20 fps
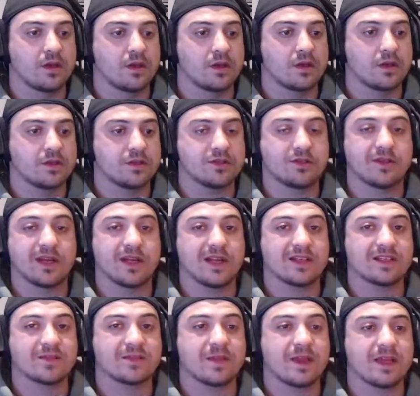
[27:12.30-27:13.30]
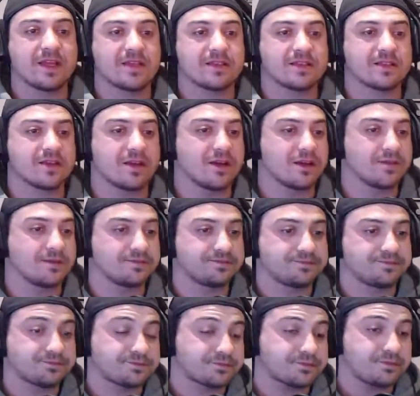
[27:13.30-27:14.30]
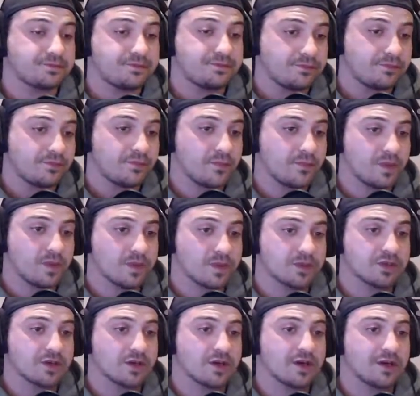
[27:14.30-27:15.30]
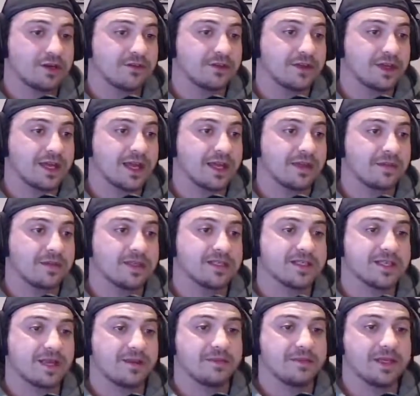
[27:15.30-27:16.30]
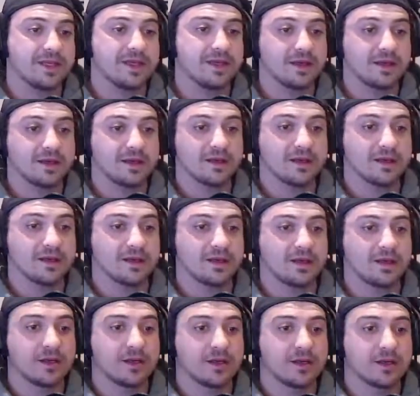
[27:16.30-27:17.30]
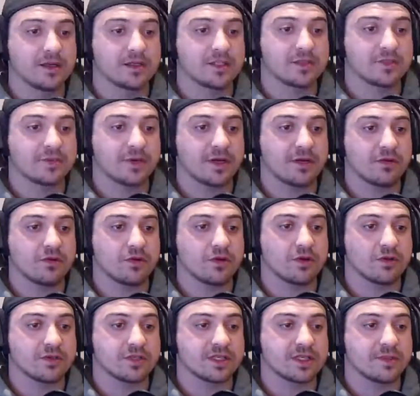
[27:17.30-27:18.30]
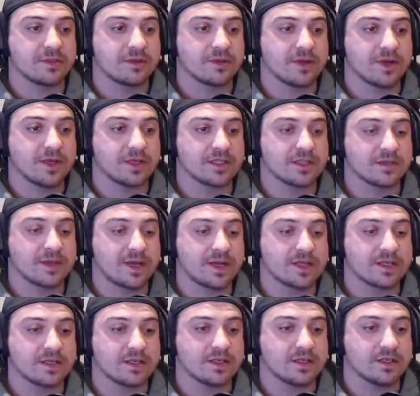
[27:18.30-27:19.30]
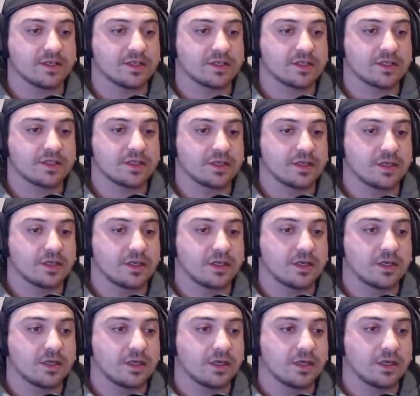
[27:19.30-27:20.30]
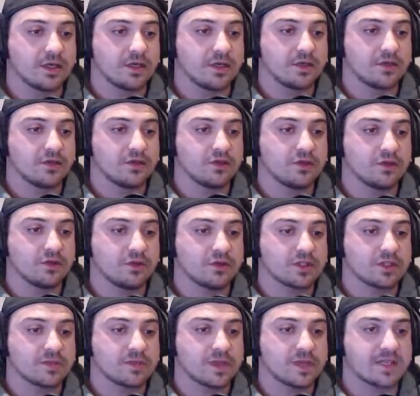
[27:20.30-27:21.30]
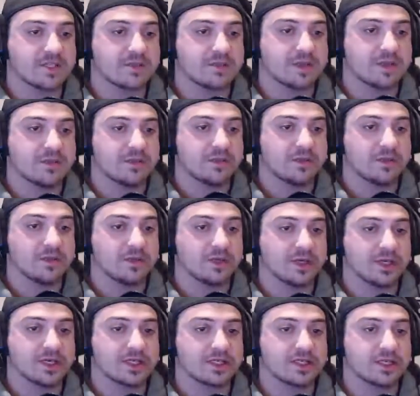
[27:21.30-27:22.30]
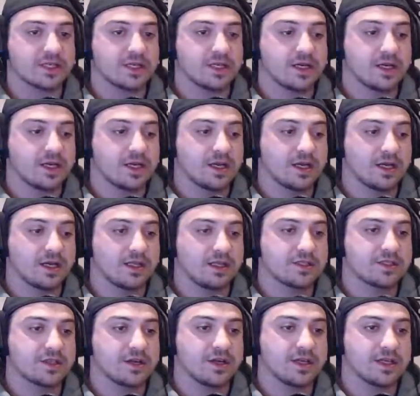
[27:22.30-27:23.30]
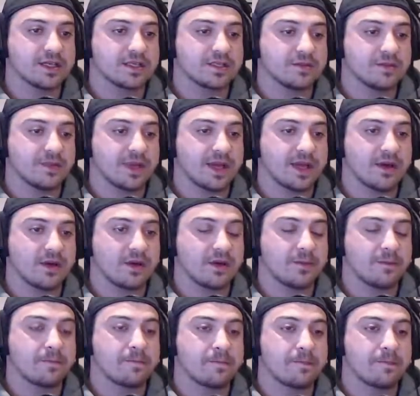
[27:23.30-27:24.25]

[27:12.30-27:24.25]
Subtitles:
because you're in outer space, so the majority of the game is empty. Which is a pretty cool concept. You're out in space and you're just doing what space people do, I guess. Let's go get some power.